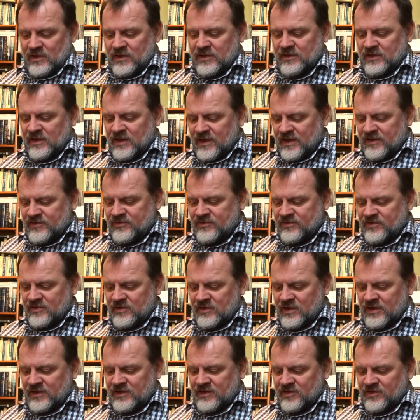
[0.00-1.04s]
unless,
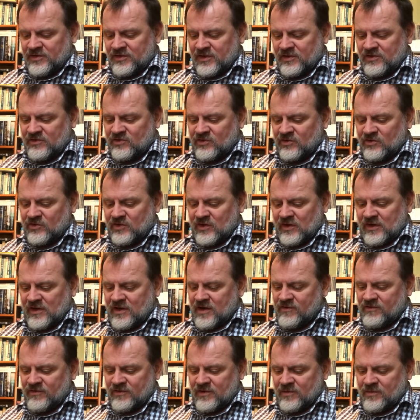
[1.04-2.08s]
like the thistles that
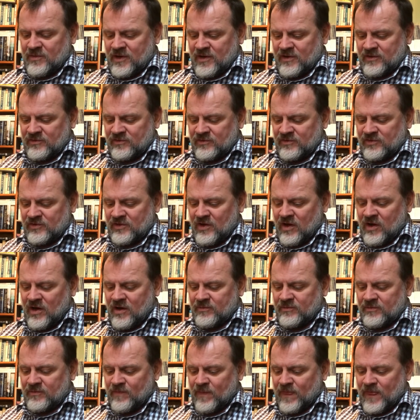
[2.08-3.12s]
cover the mountain
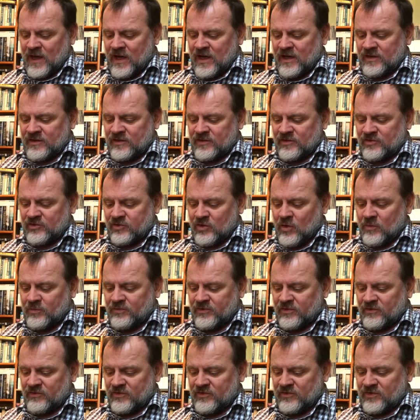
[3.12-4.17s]
slopes
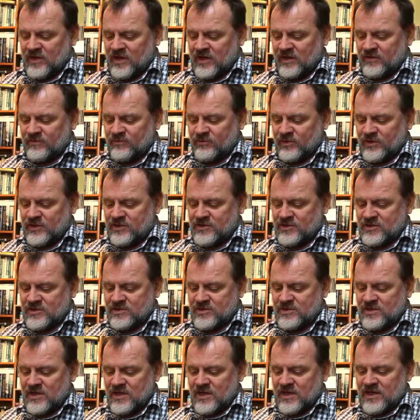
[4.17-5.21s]
of his native
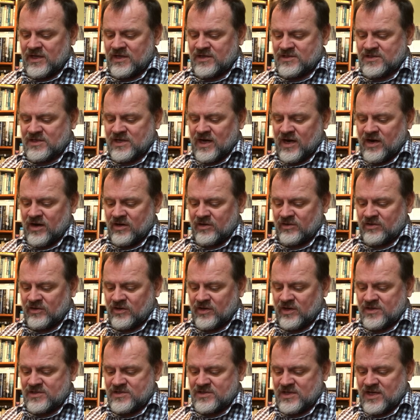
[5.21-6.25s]
region, his character
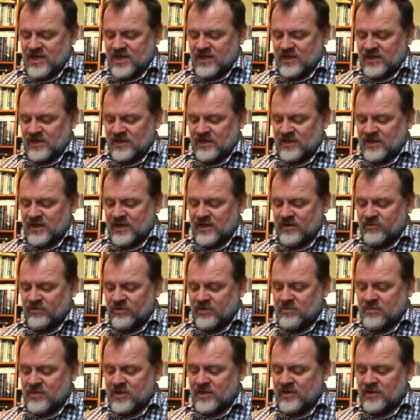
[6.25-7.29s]
has taken an
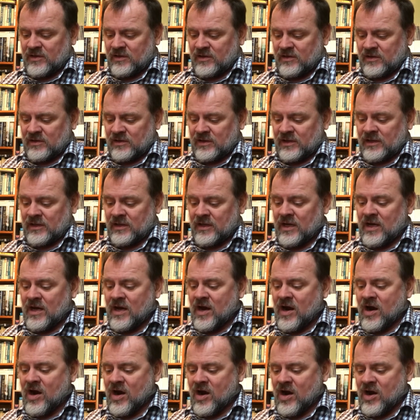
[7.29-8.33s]
irremediably
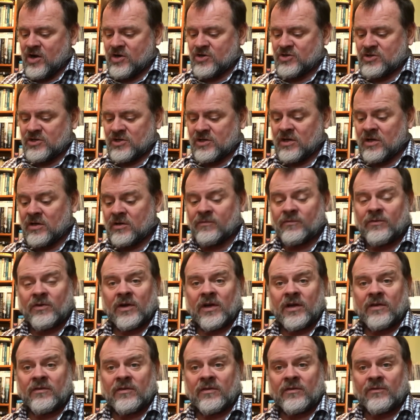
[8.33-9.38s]
harsh and
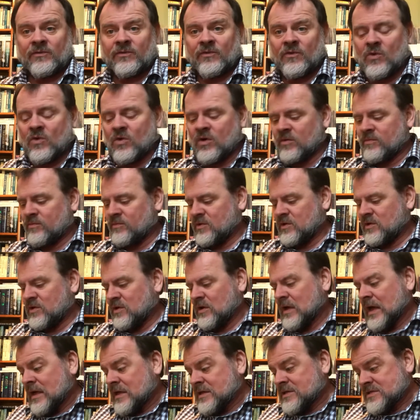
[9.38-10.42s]
unforgiving form.
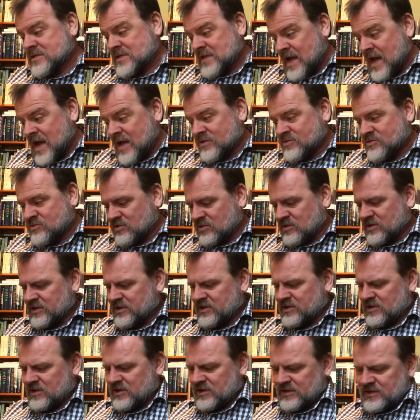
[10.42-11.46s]
Sounds really
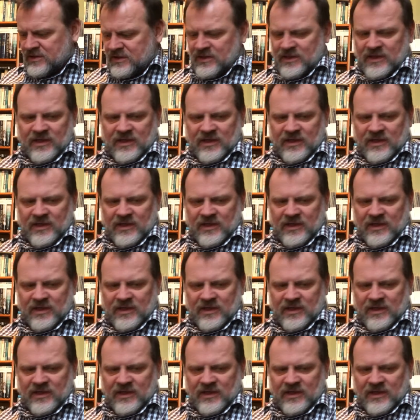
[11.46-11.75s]
good.